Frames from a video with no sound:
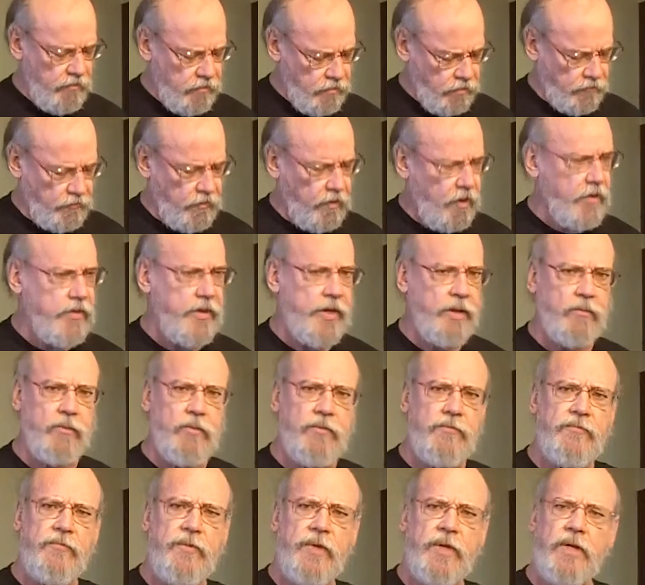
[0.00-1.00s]
I don't know if all that
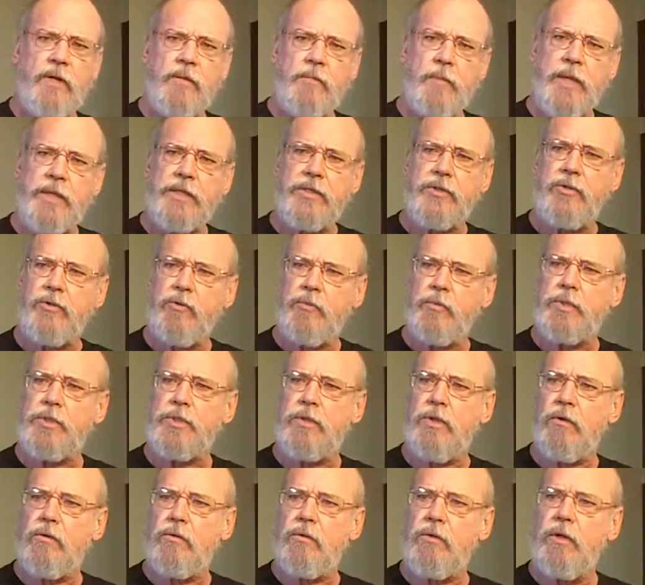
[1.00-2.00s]
will fit on my
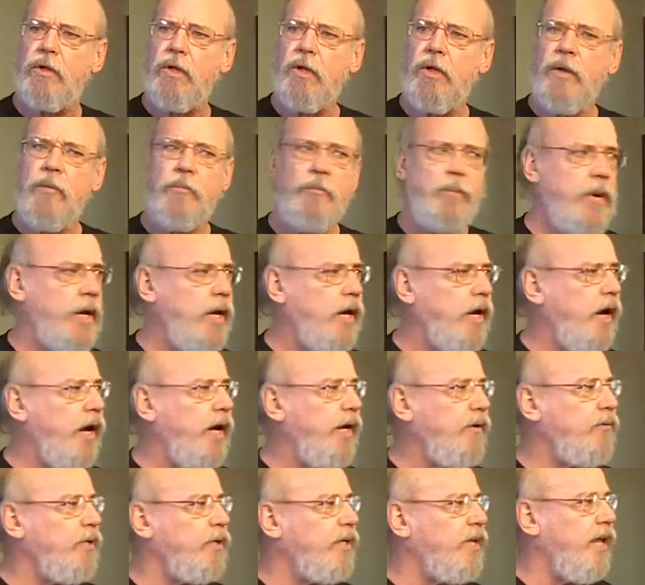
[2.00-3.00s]
tombstone, hmm. but
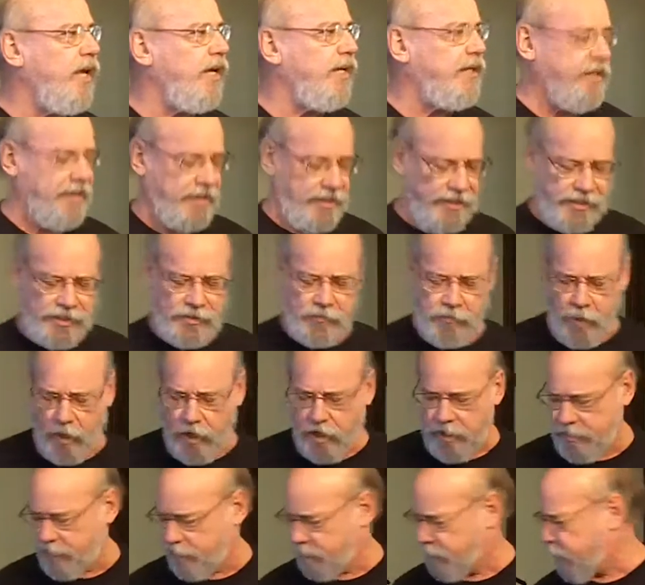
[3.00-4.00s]
I would like at least
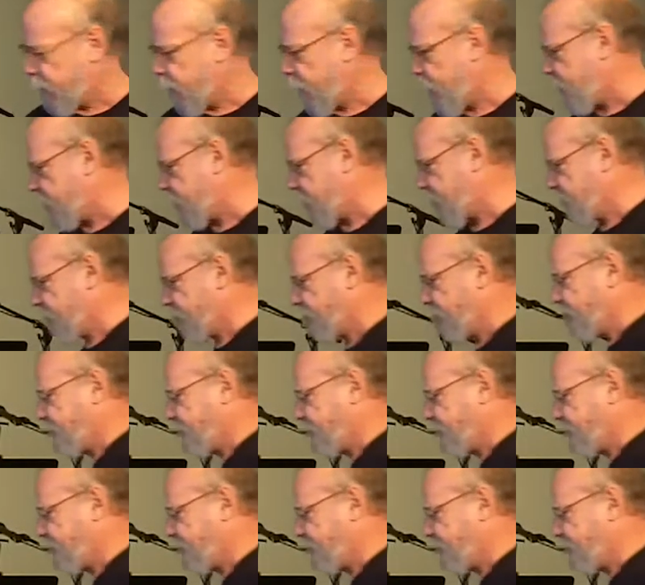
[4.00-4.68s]
part of that.